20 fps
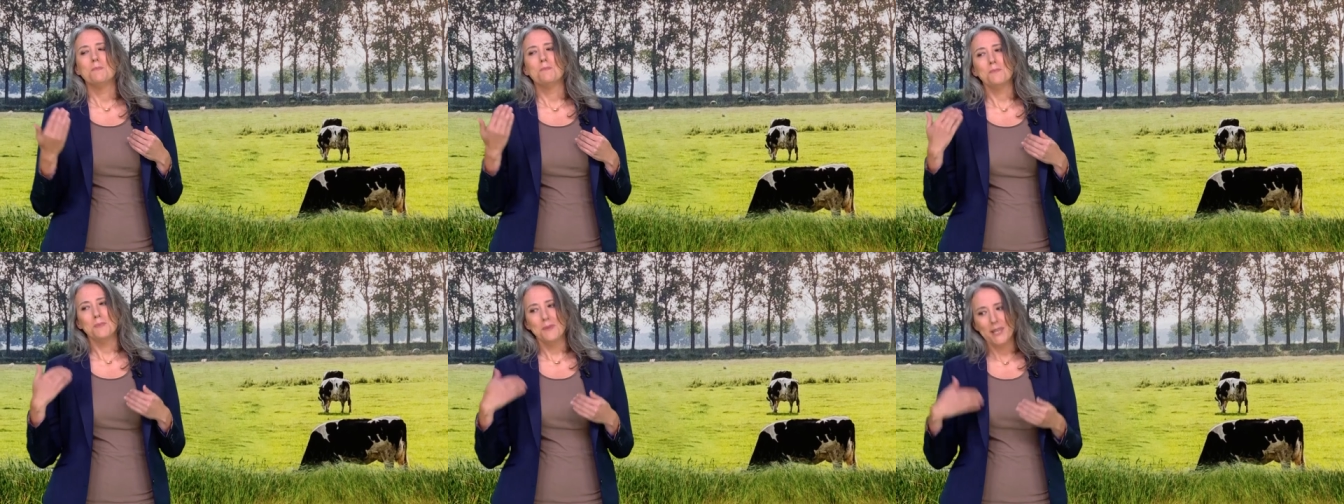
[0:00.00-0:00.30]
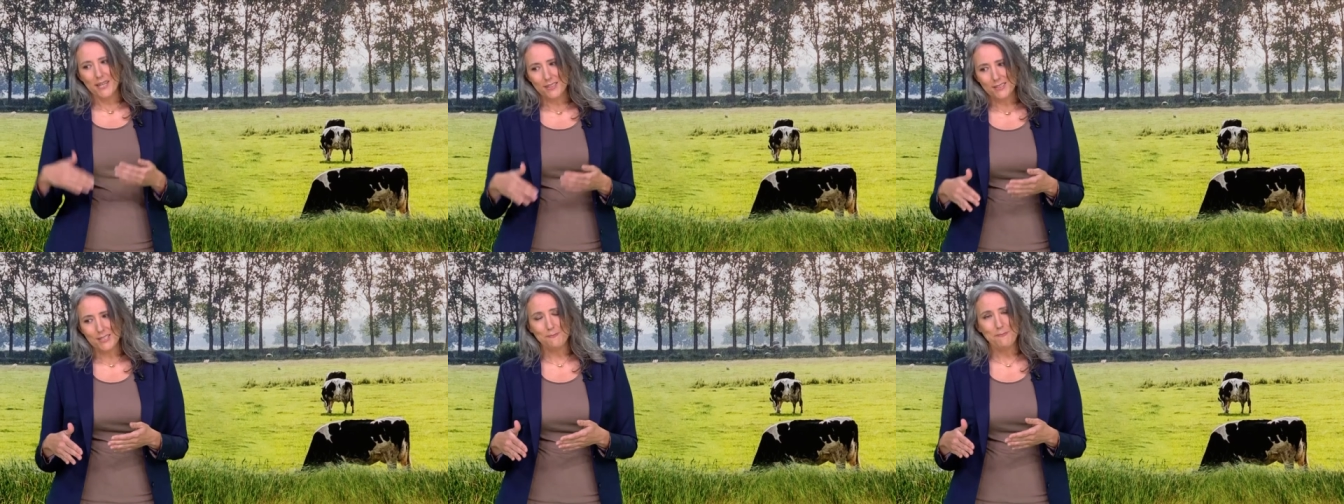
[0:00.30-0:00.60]

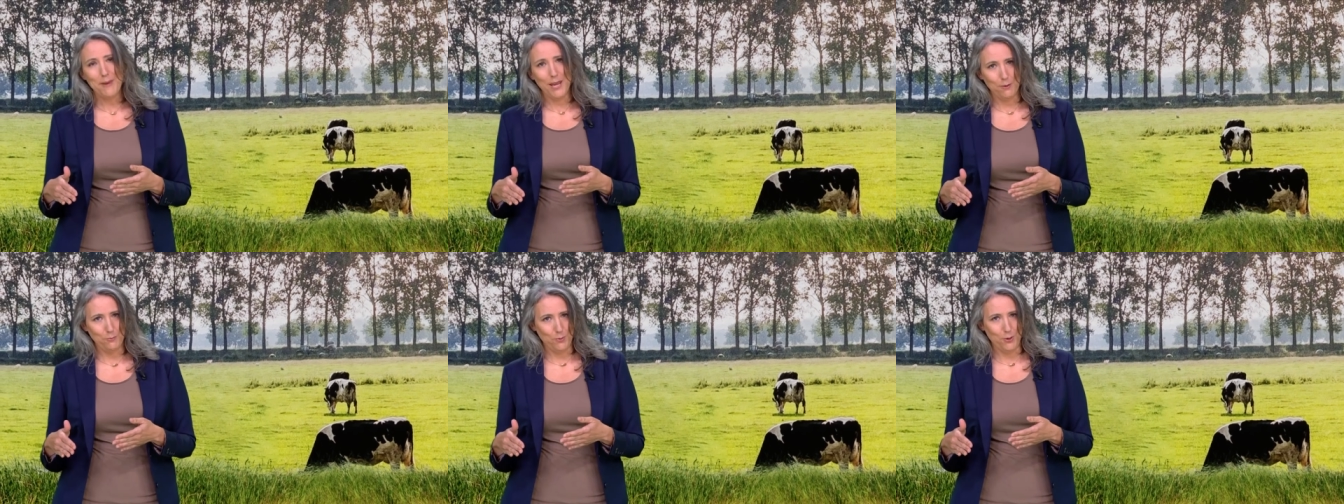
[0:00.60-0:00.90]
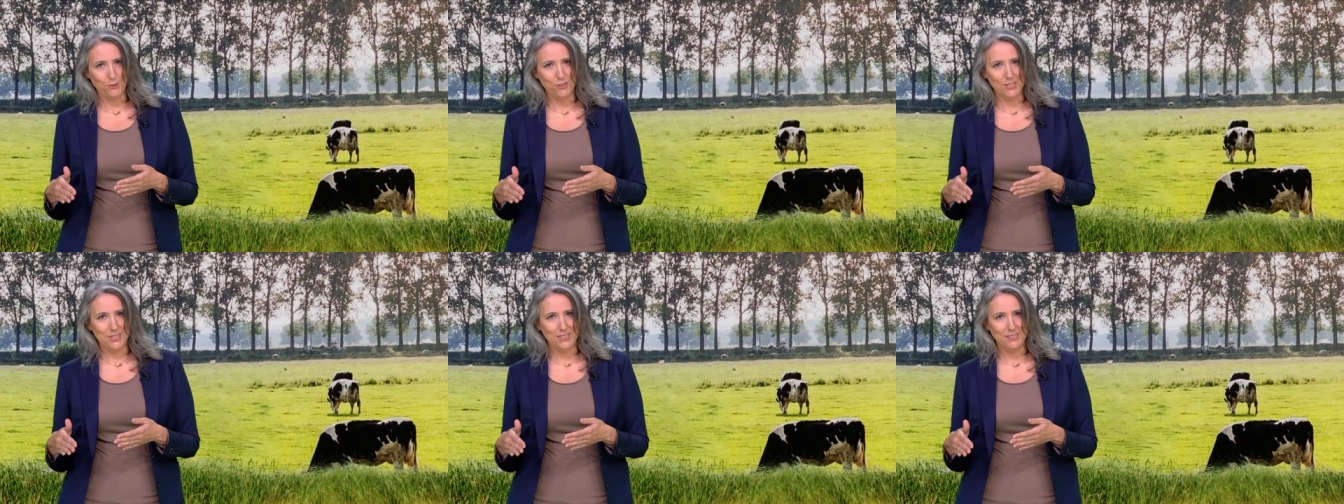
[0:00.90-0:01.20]
Plants make
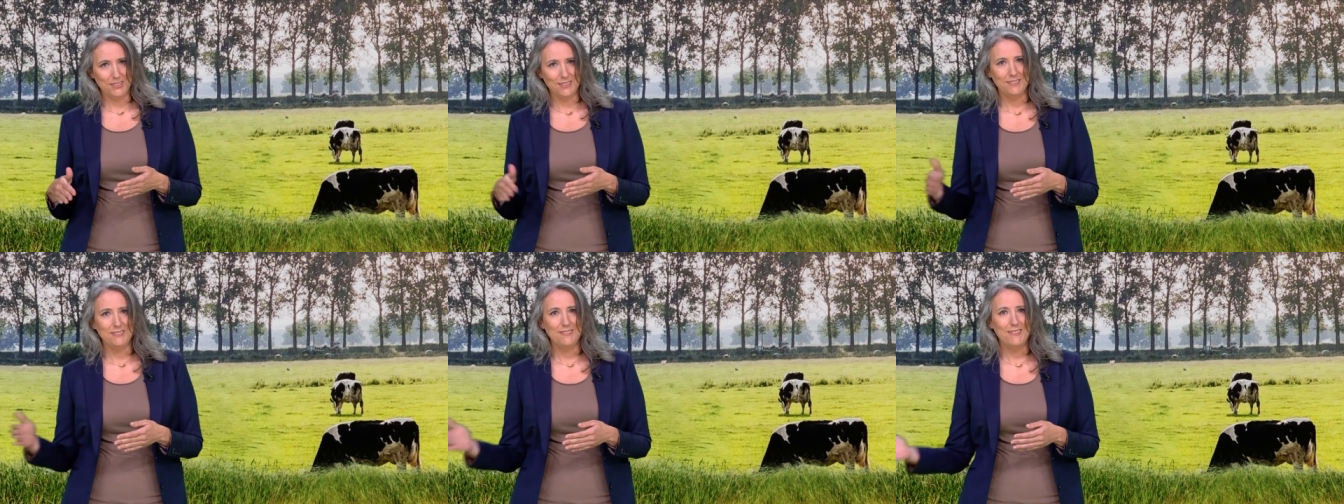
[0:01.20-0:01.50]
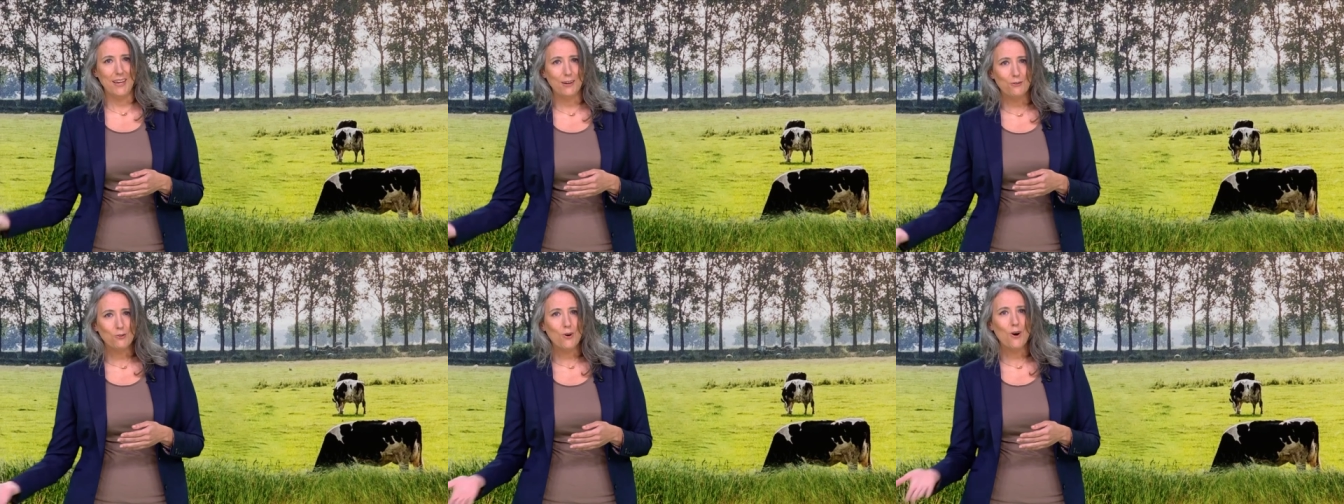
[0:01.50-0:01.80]
protein.
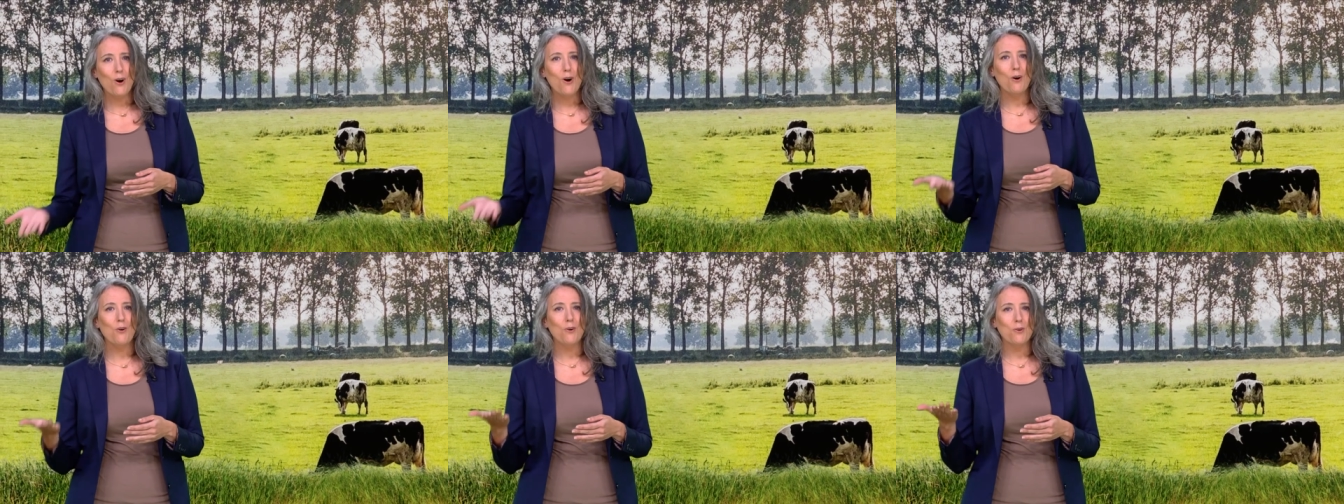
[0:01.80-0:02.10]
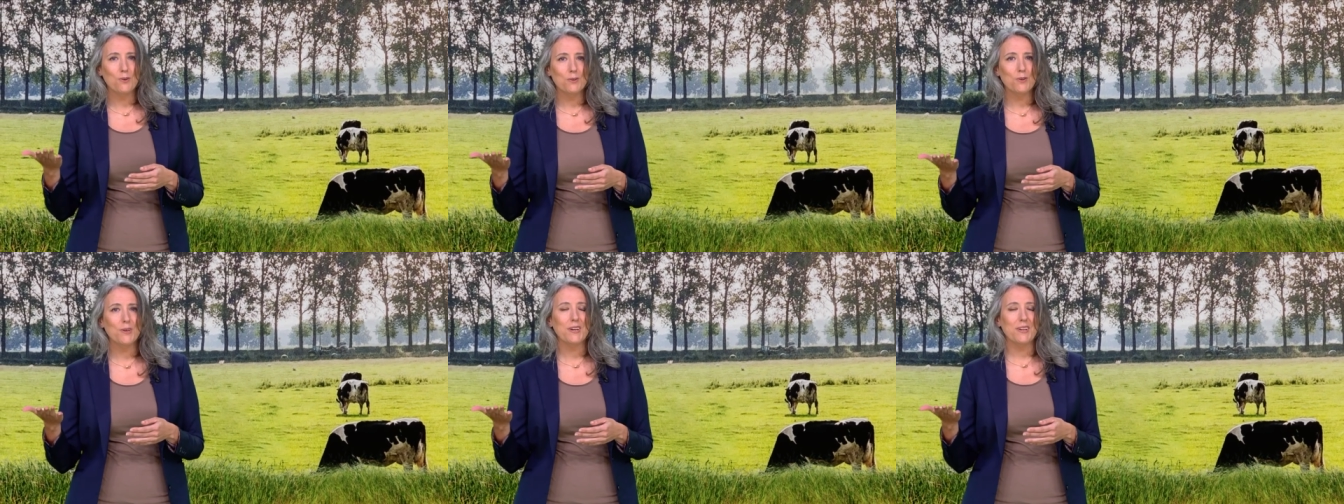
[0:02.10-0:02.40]
They
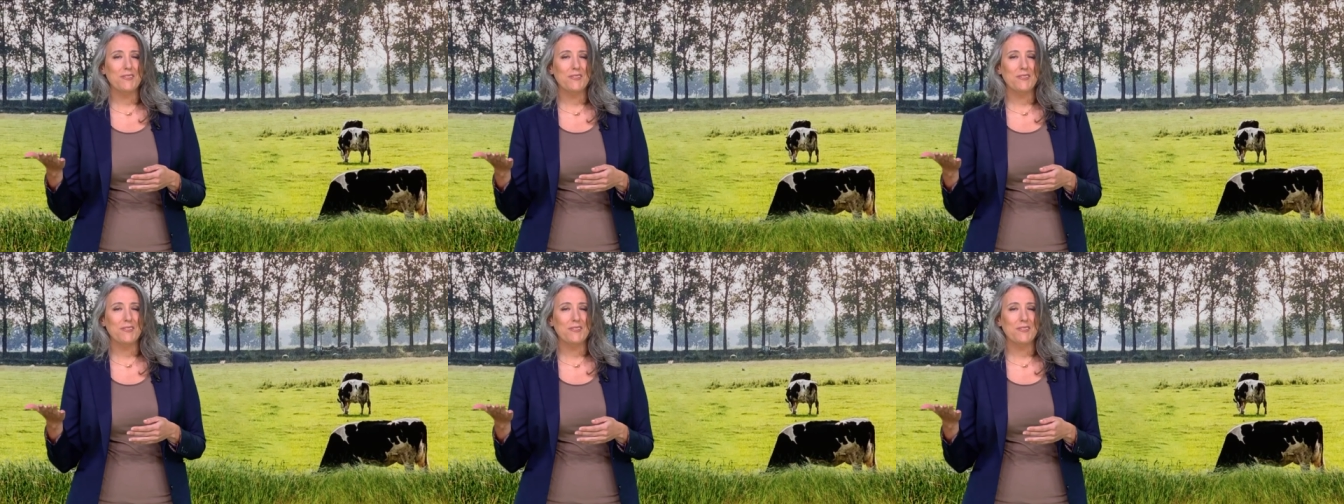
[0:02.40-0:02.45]
grow,